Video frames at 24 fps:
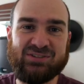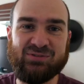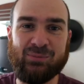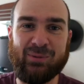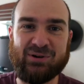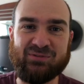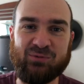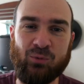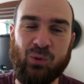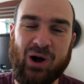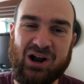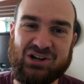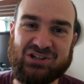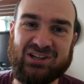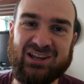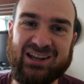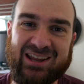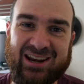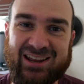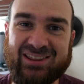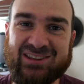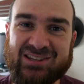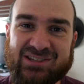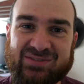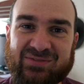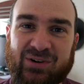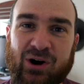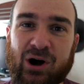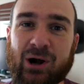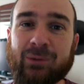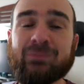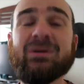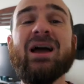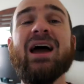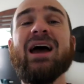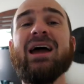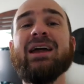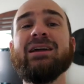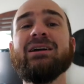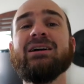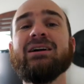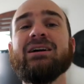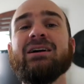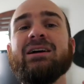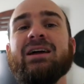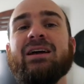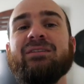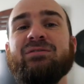very much for watching and getting this far. Hey,
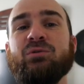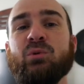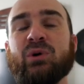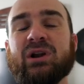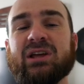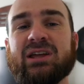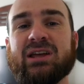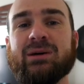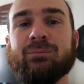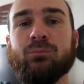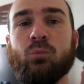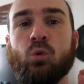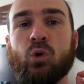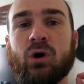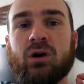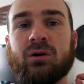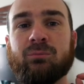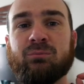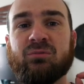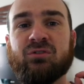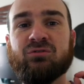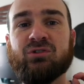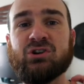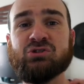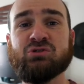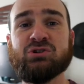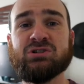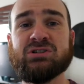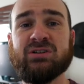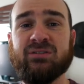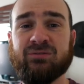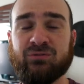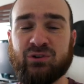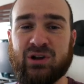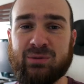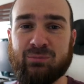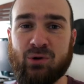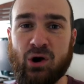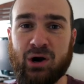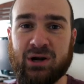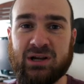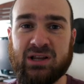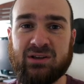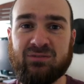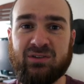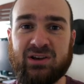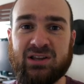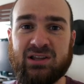if you want to get more frustration-free
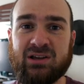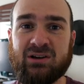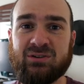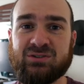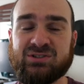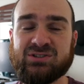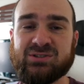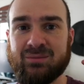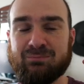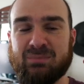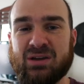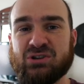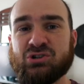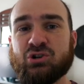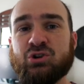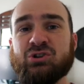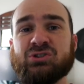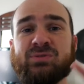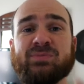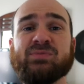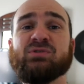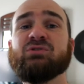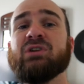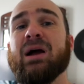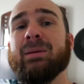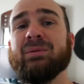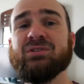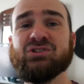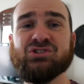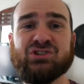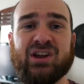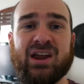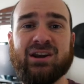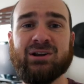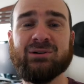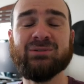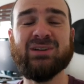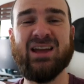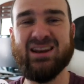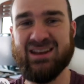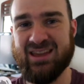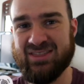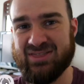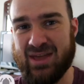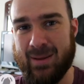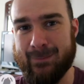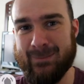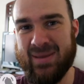marketing videos, make sure you subscribe to this channel and hit that